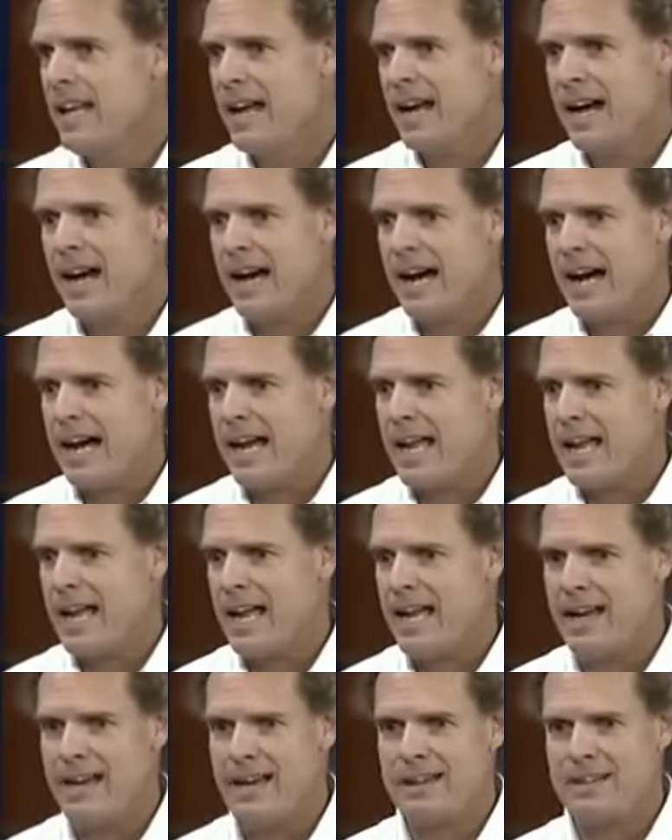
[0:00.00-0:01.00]

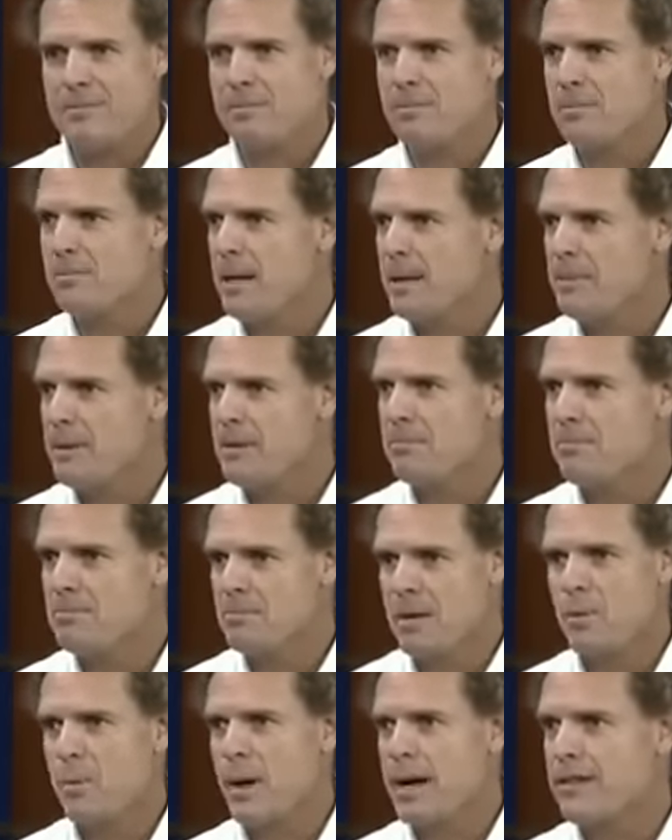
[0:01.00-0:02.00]
and maybe
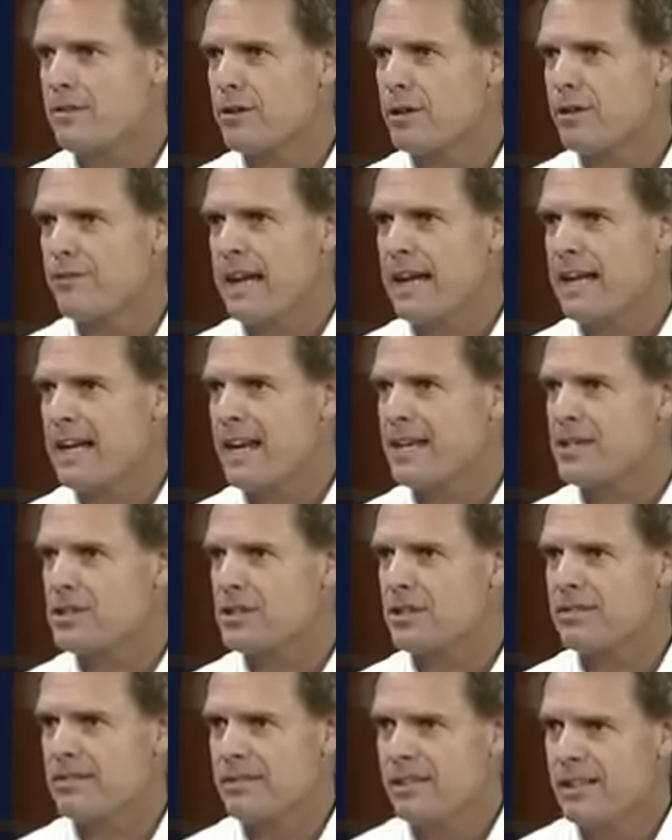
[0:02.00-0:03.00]
midway through the
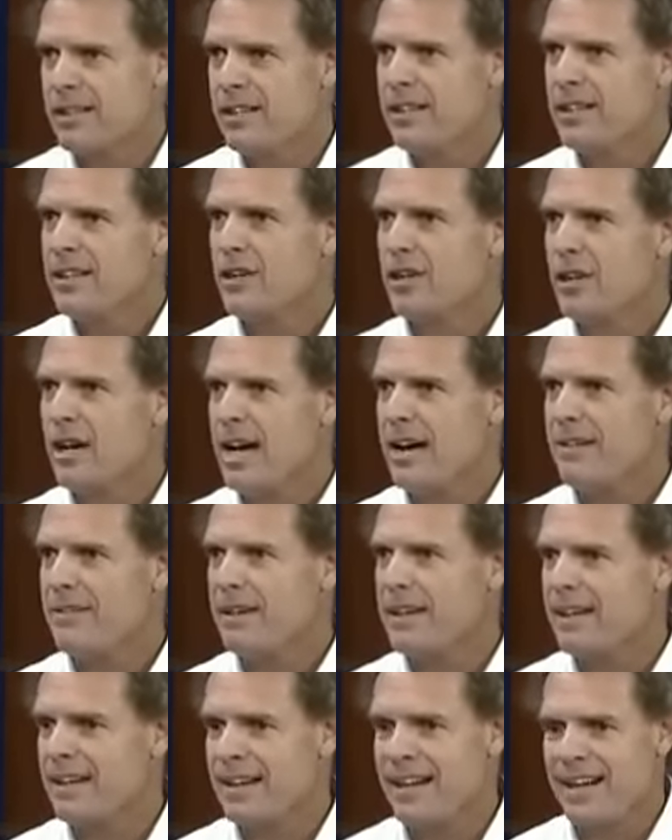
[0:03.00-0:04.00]
vacation, you're
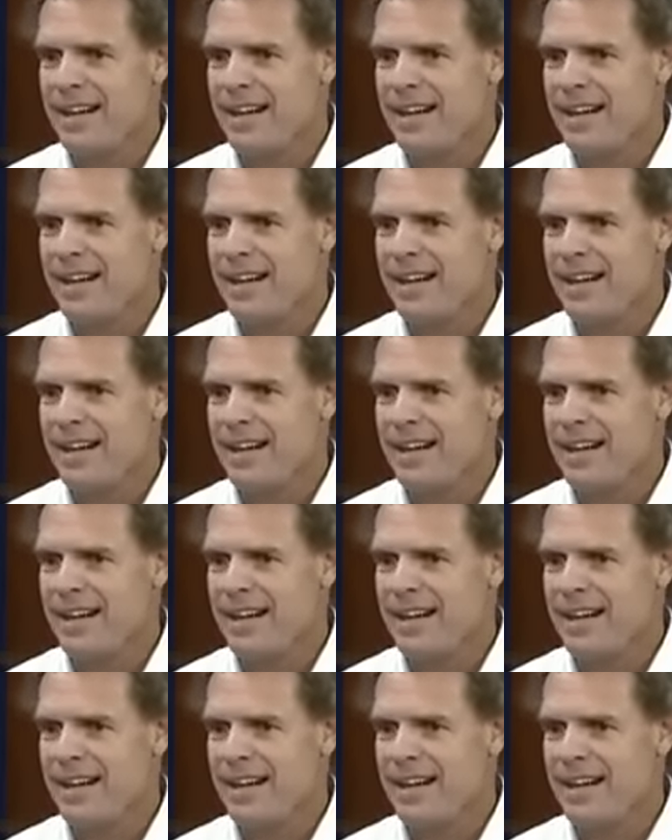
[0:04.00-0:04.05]
having